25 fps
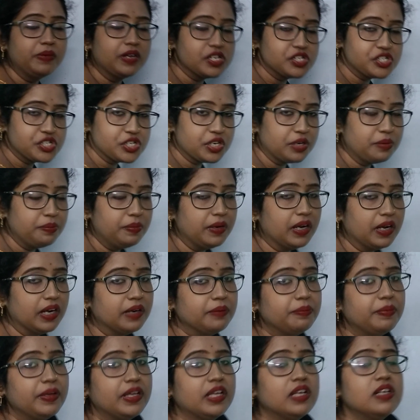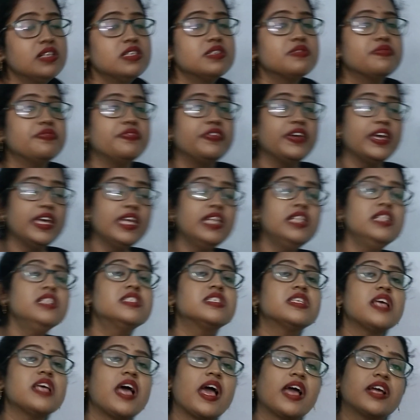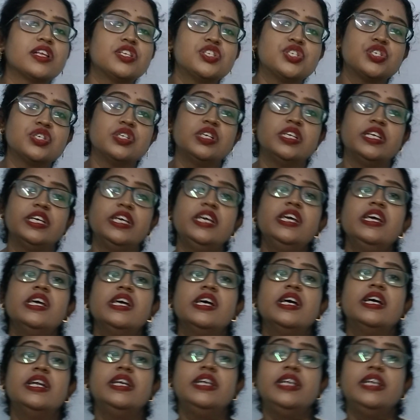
pressure blood, because veins actually